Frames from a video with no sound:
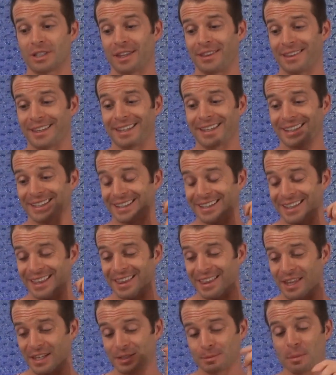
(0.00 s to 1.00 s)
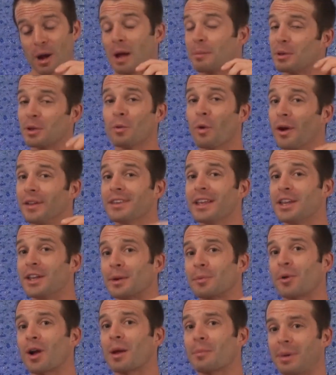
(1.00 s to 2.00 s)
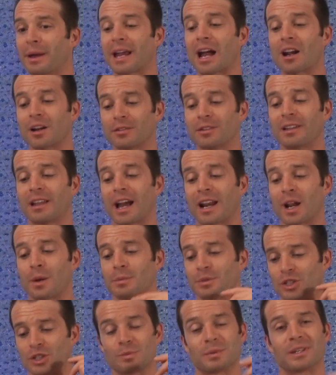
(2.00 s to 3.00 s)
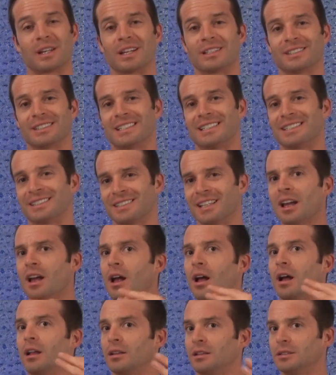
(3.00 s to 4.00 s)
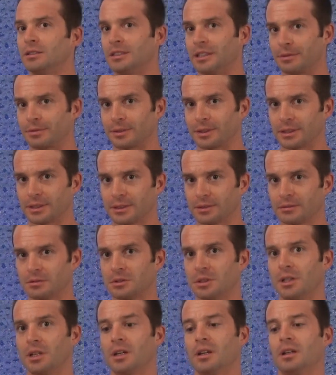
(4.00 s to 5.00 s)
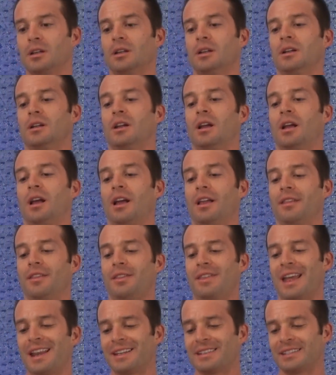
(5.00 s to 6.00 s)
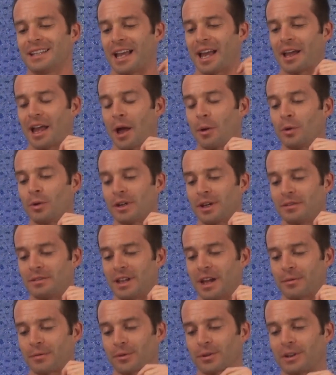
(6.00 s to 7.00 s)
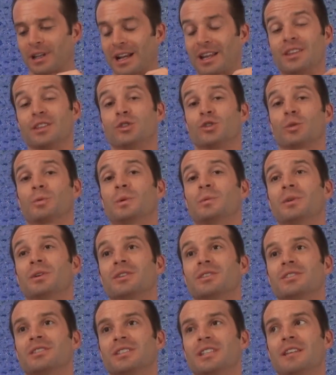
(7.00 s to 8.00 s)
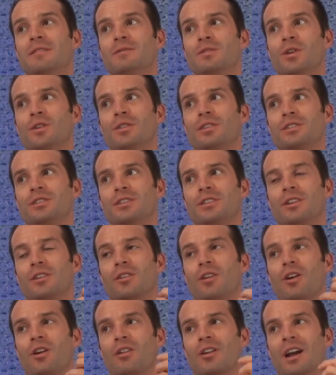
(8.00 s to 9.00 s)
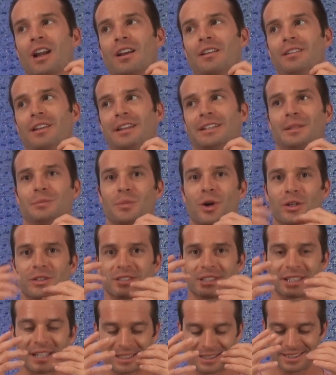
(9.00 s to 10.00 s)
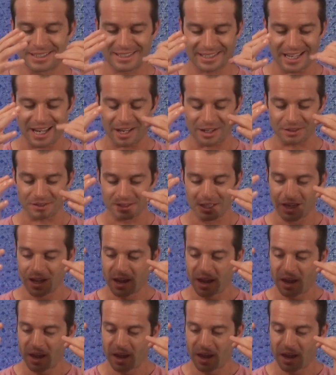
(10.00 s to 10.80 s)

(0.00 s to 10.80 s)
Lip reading: I think this might be one that you could probably pick out of a lineup just because it is a little different. That is, I will give that for a lot of the German beers, even though they're all kind of like the marks and styles.